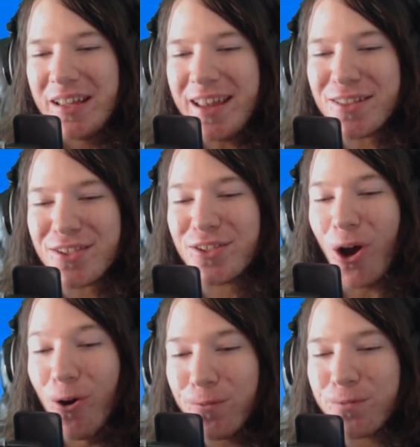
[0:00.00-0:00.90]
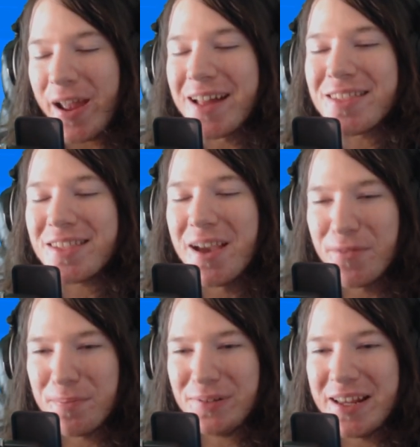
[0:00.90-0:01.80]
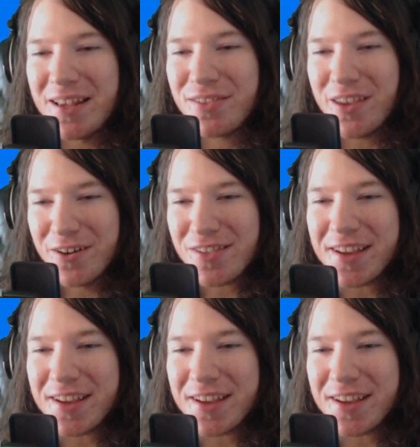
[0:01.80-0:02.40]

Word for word: It's so fancy of a place. There is